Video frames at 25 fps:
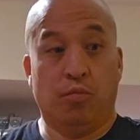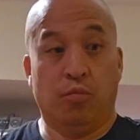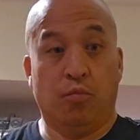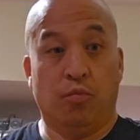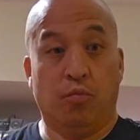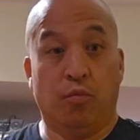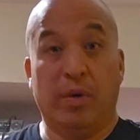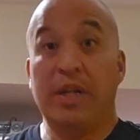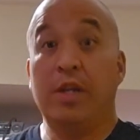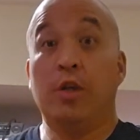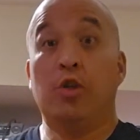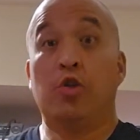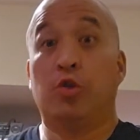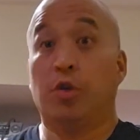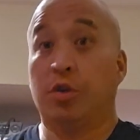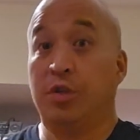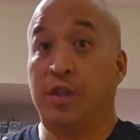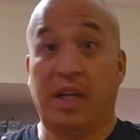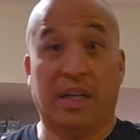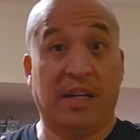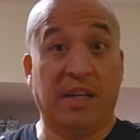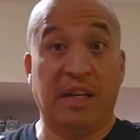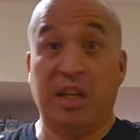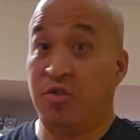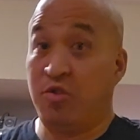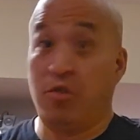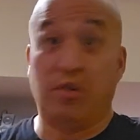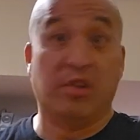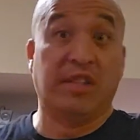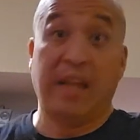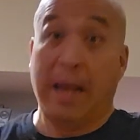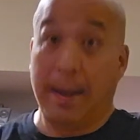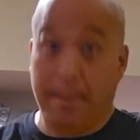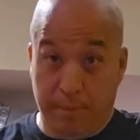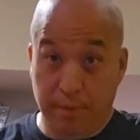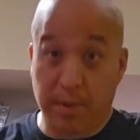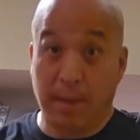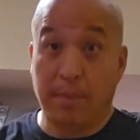Wing Chun techniques, for
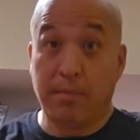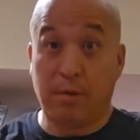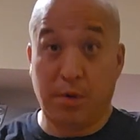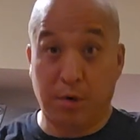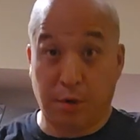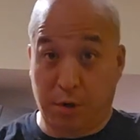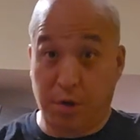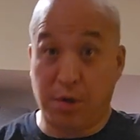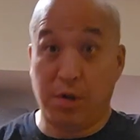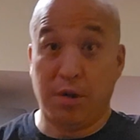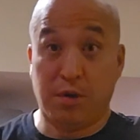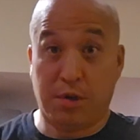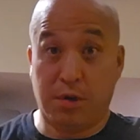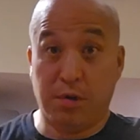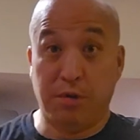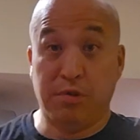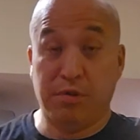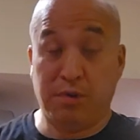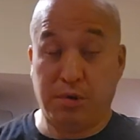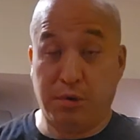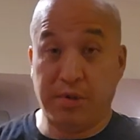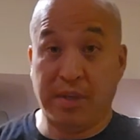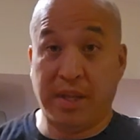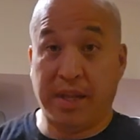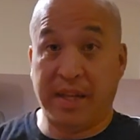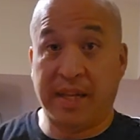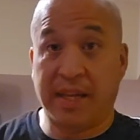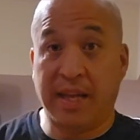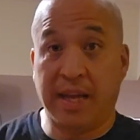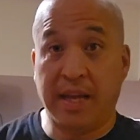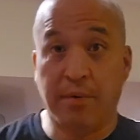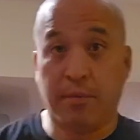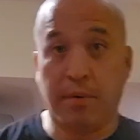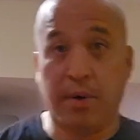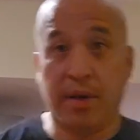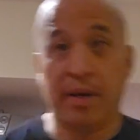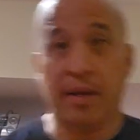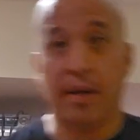example, I'm gonna use that again,
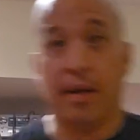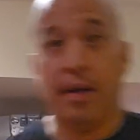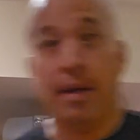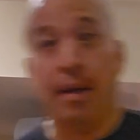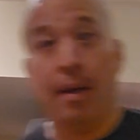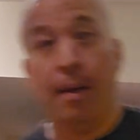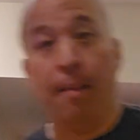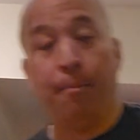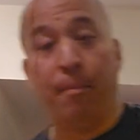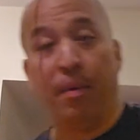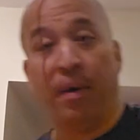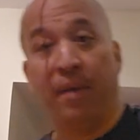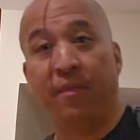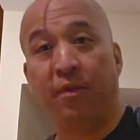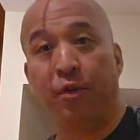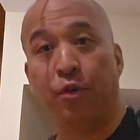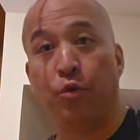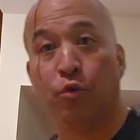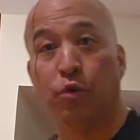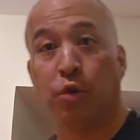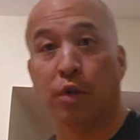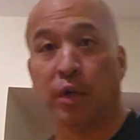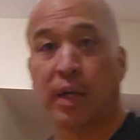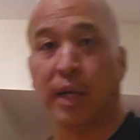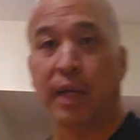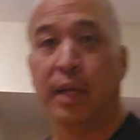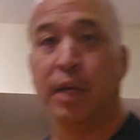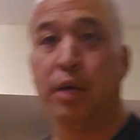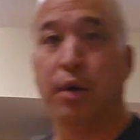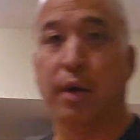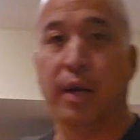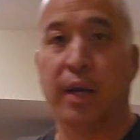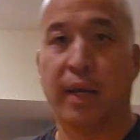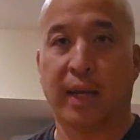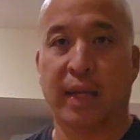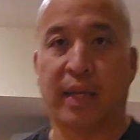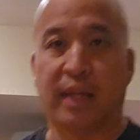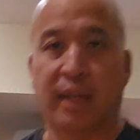right? But if you look at here,
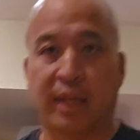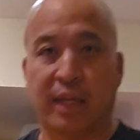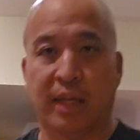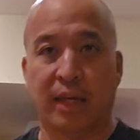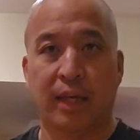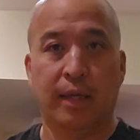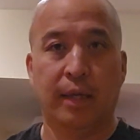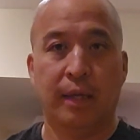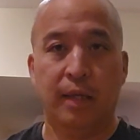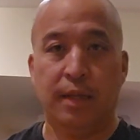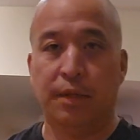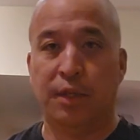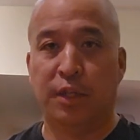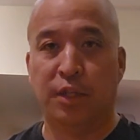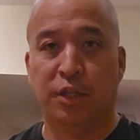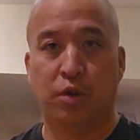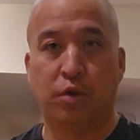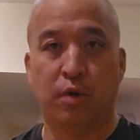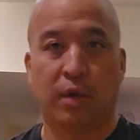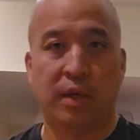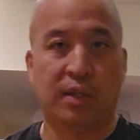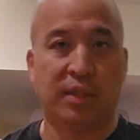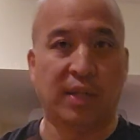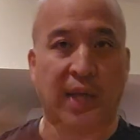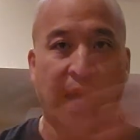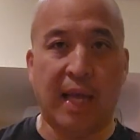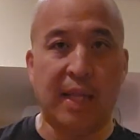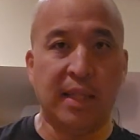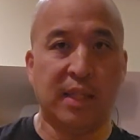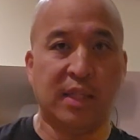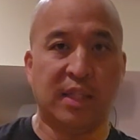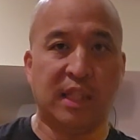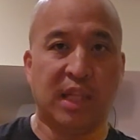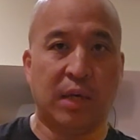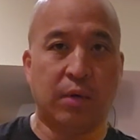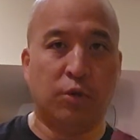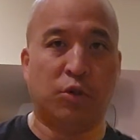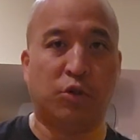like this is called Tan
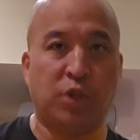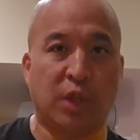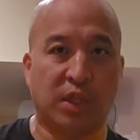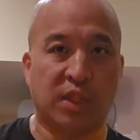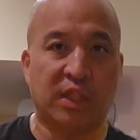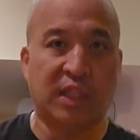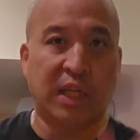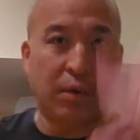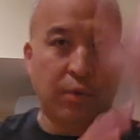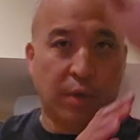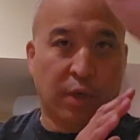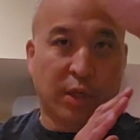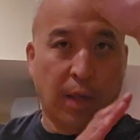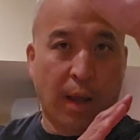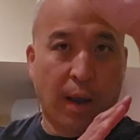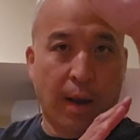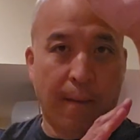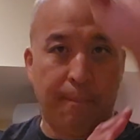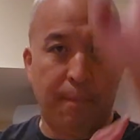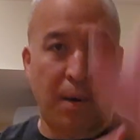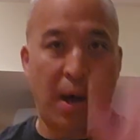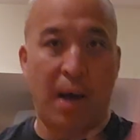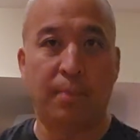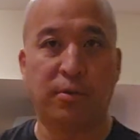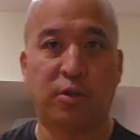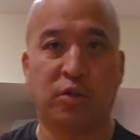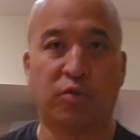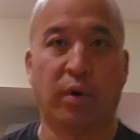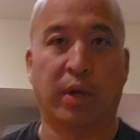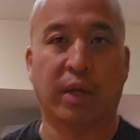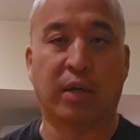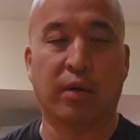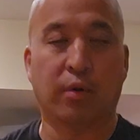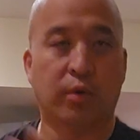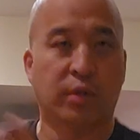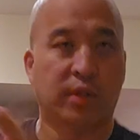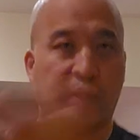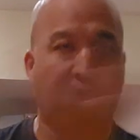Sao Jut Sao on a palm strike,
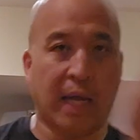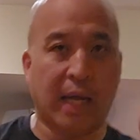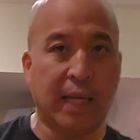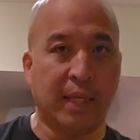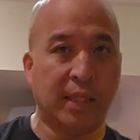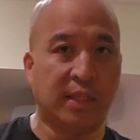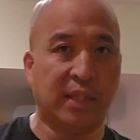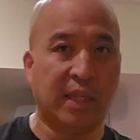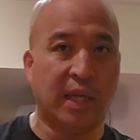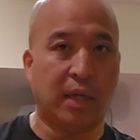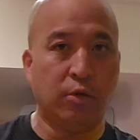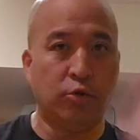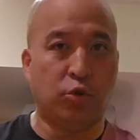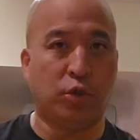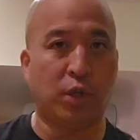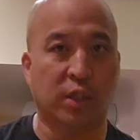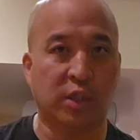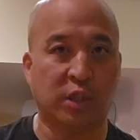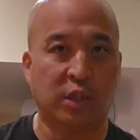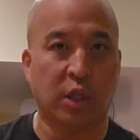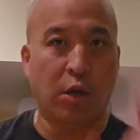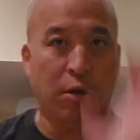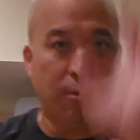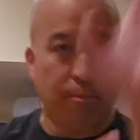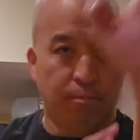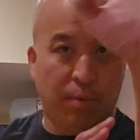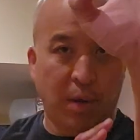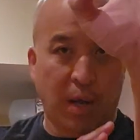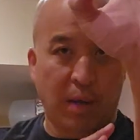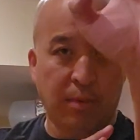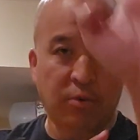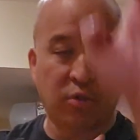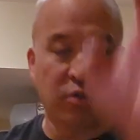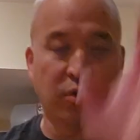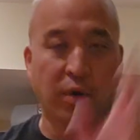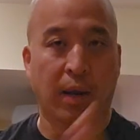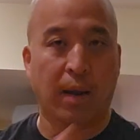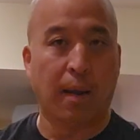Tan Sao Jut Sao palm
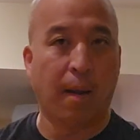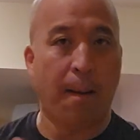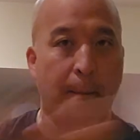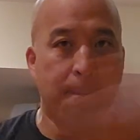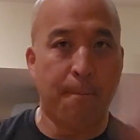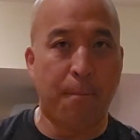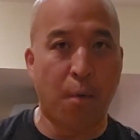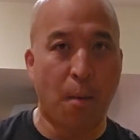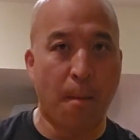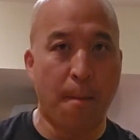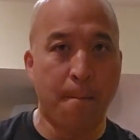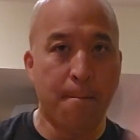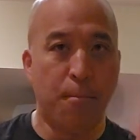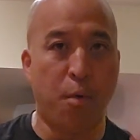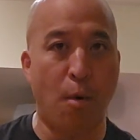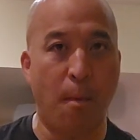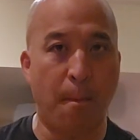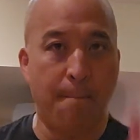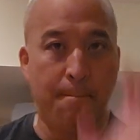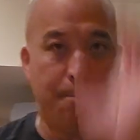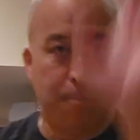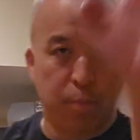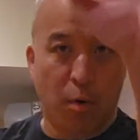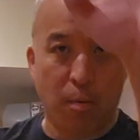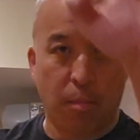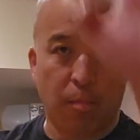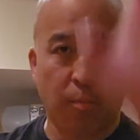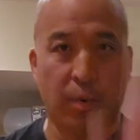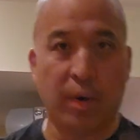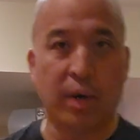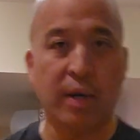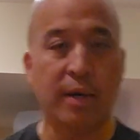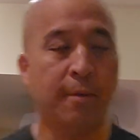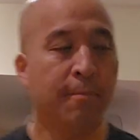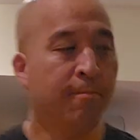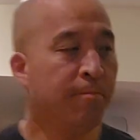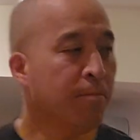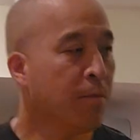strike, boom, boom, boom,
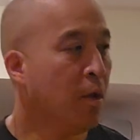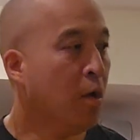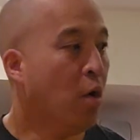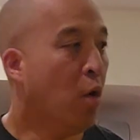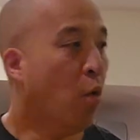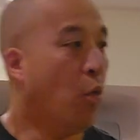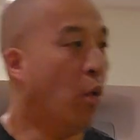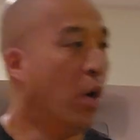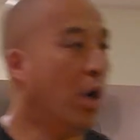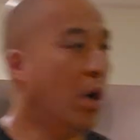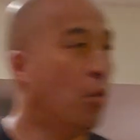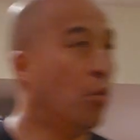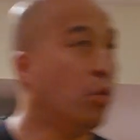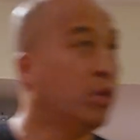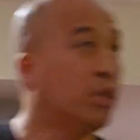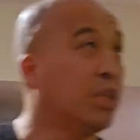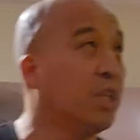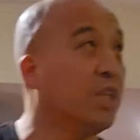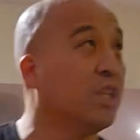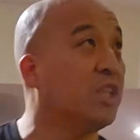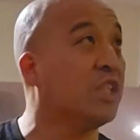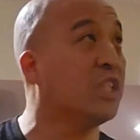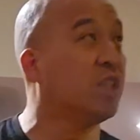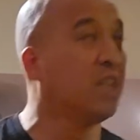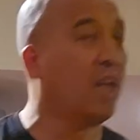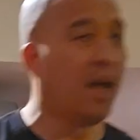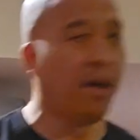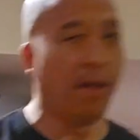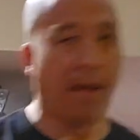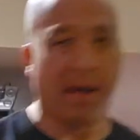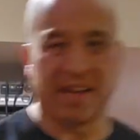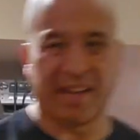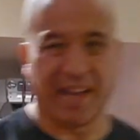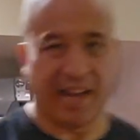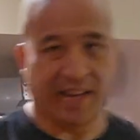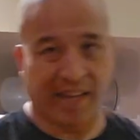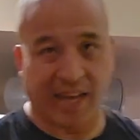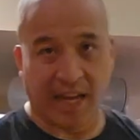right? Well, with this, I
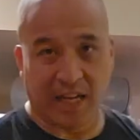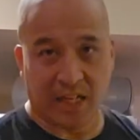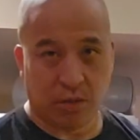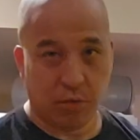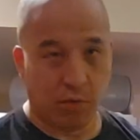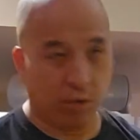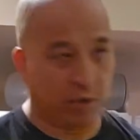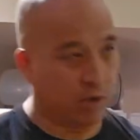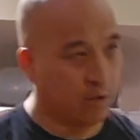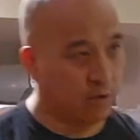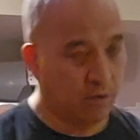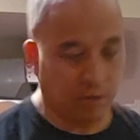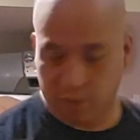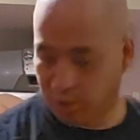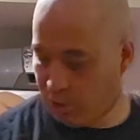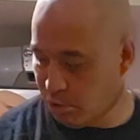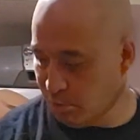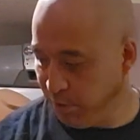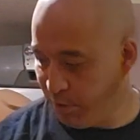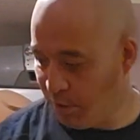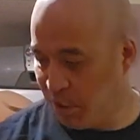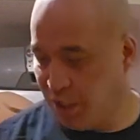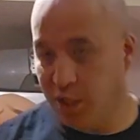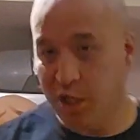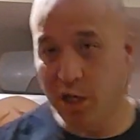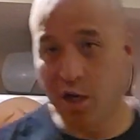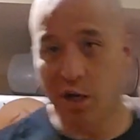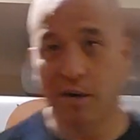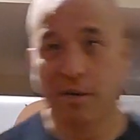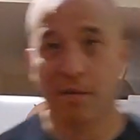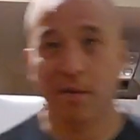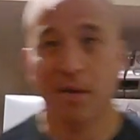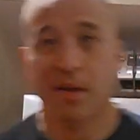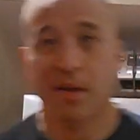can't do it too much here.